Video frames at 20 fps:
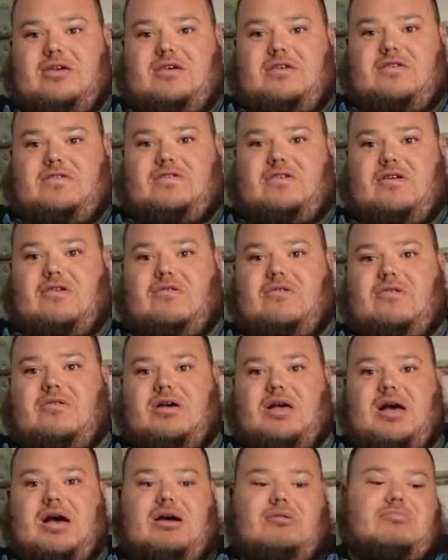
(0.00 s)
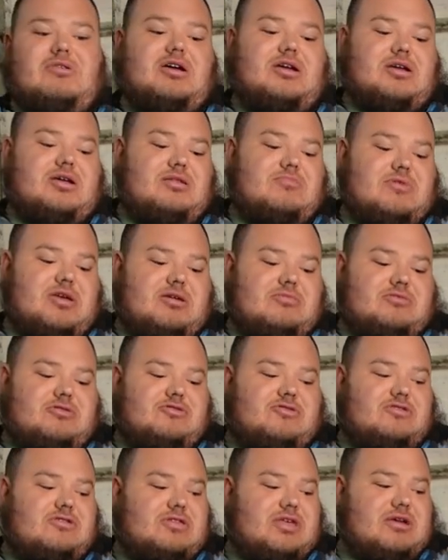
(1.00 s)
so I'm not going to be able to
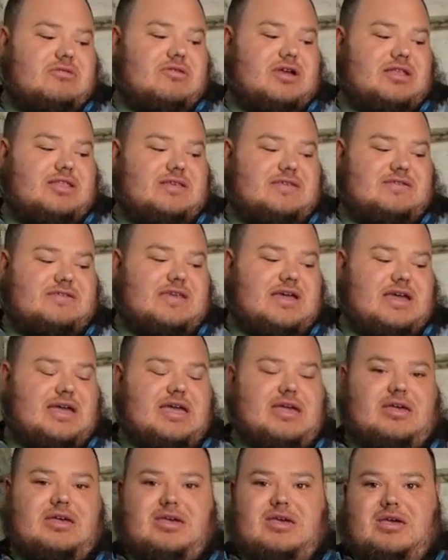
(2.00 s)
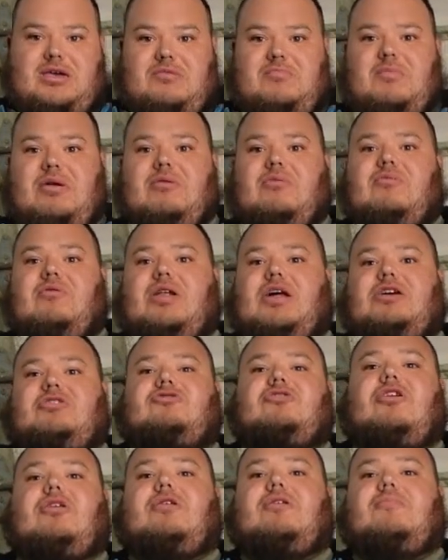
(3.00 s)
show that right this second. Maybe when I
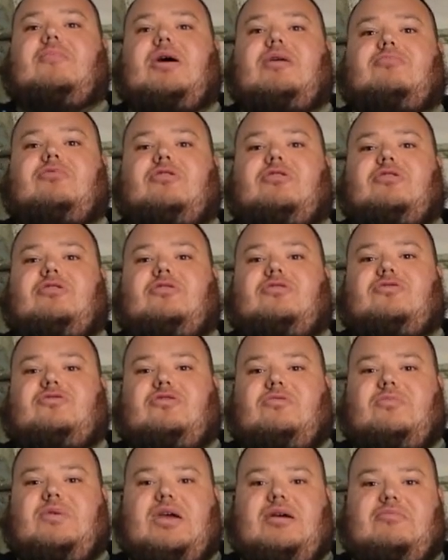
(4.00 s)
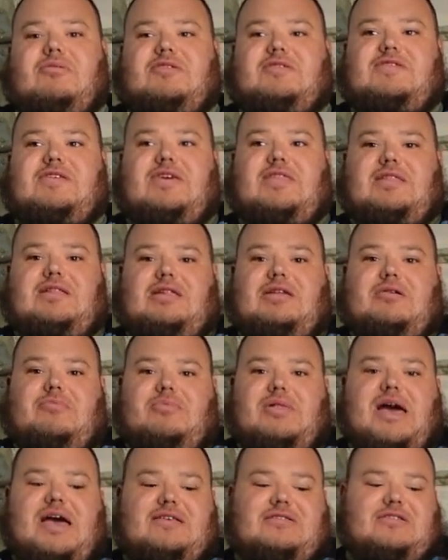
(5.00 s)
show you my brooder, you'll be able to see the little
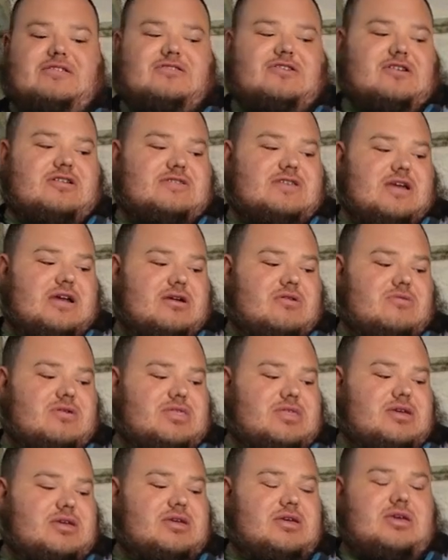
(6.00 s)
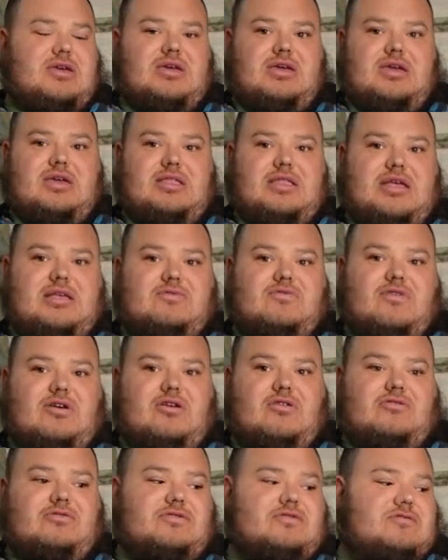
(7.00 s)
plastic jugs that go with it. That's what
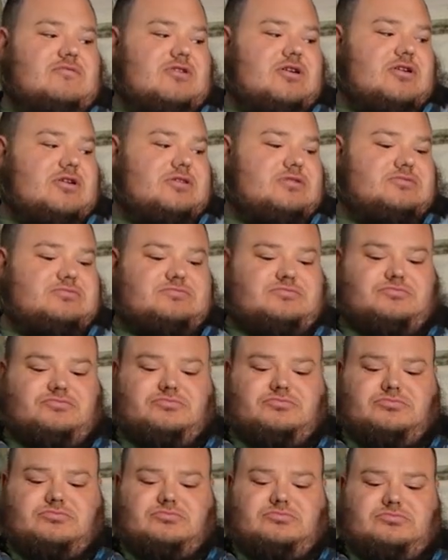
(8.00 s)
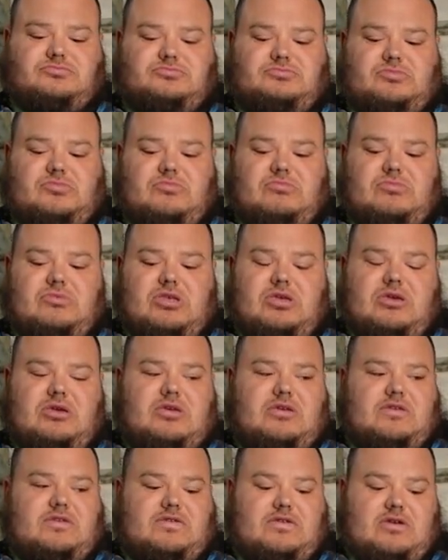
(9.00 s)
holds the water.
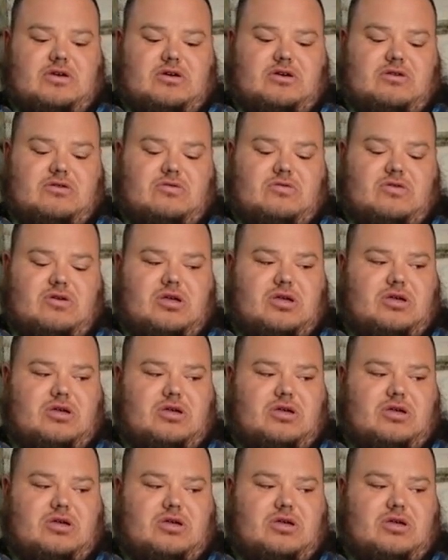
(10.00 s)
So